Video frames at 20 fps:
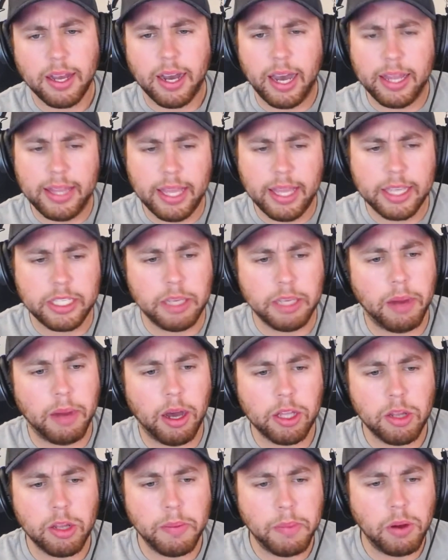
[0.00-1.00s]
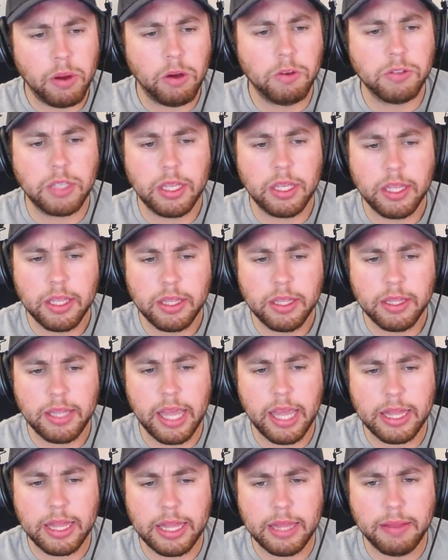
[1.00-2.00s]
I think some other moves
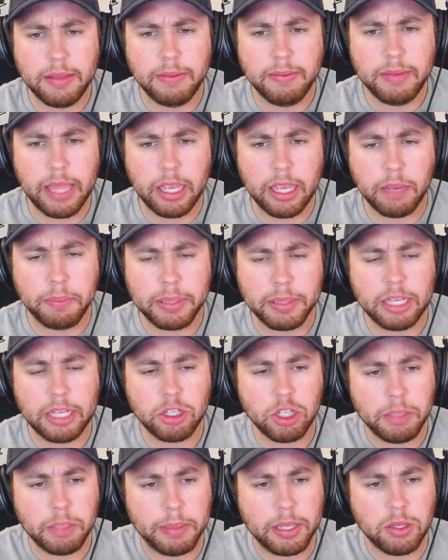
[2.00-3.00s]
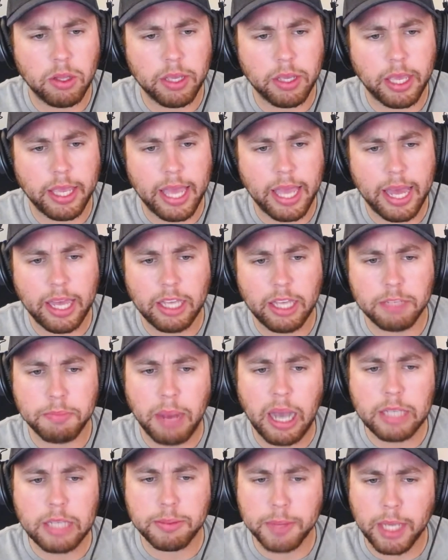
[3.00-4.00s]
that they could potentially be looking at is
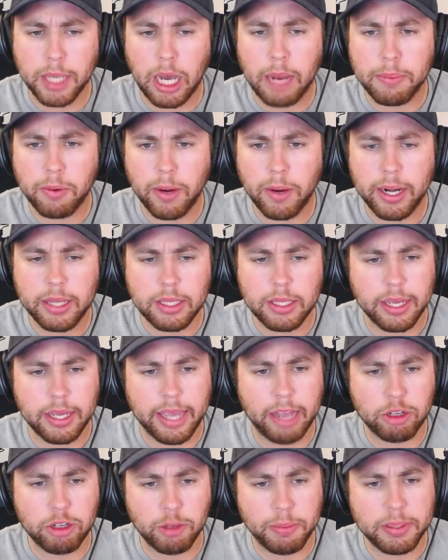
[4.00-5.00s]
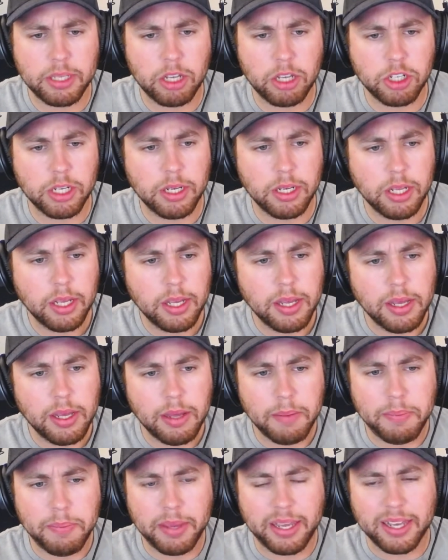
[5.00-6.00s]
possibly upgrading the catcher position
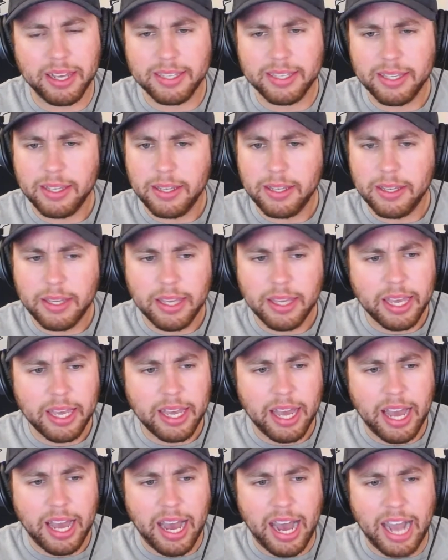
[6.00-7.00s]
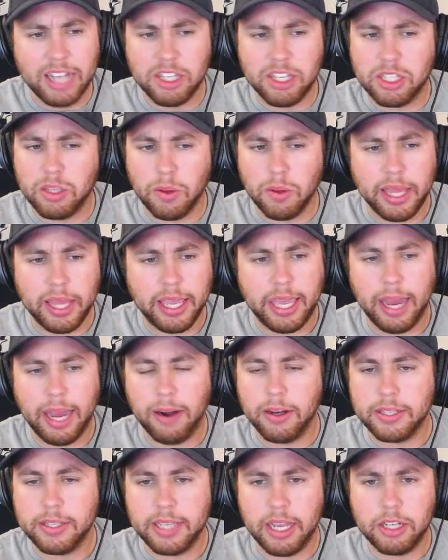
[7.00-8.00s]
because I just don't think
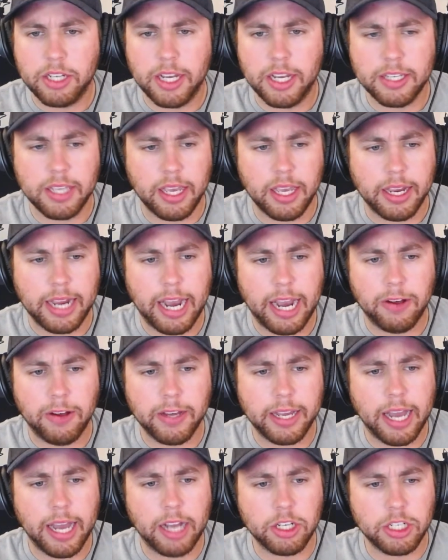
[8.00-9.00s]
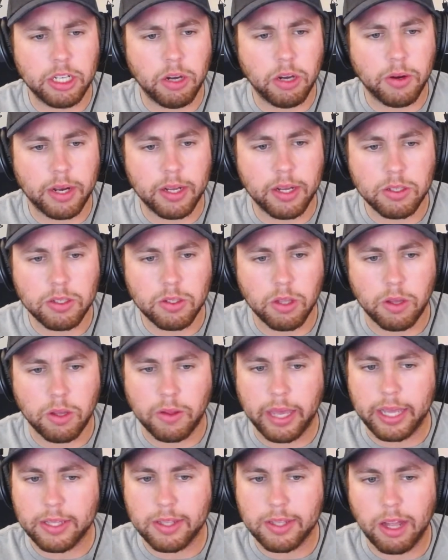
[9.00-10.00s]
Gary Sanchez and Kyle Higashioka
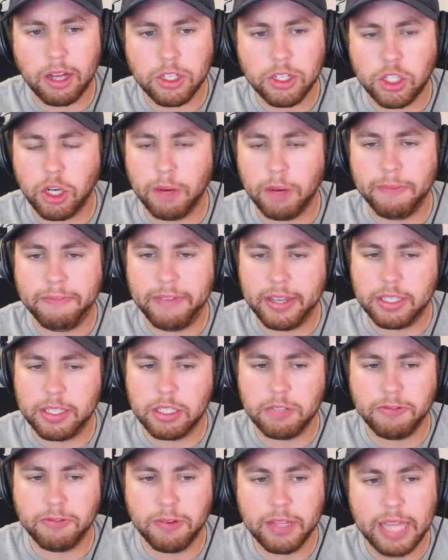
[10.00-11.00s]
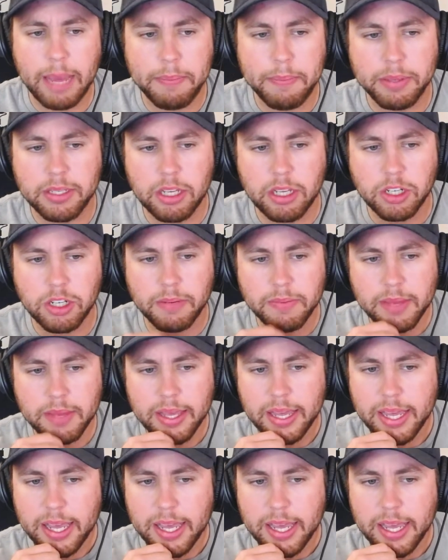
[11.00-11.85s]
look like long term fixes for that position.